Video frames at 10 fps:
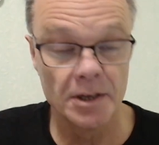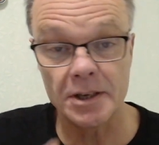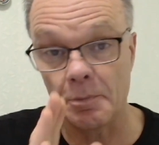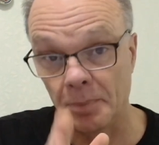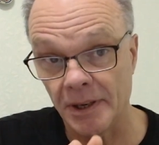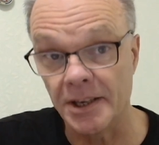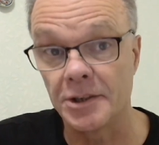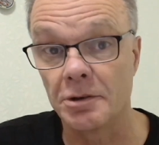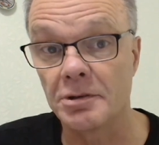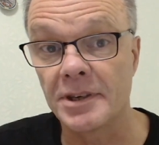So please
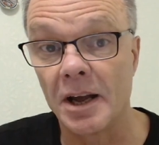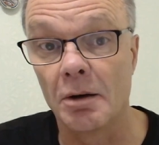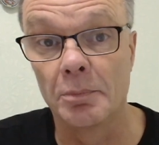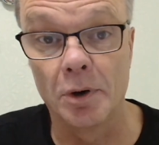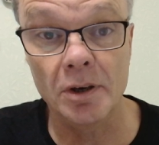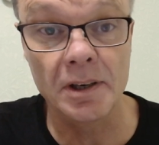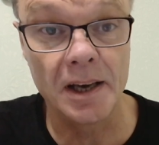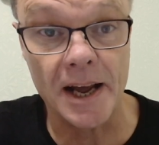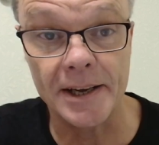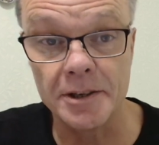do stay on board,
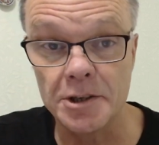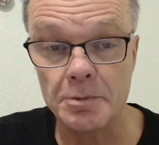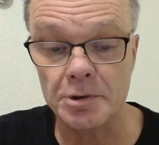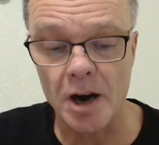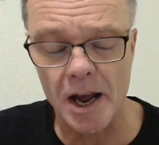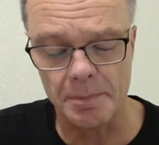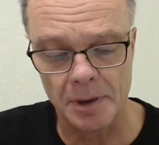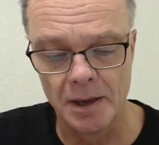like and subscribe.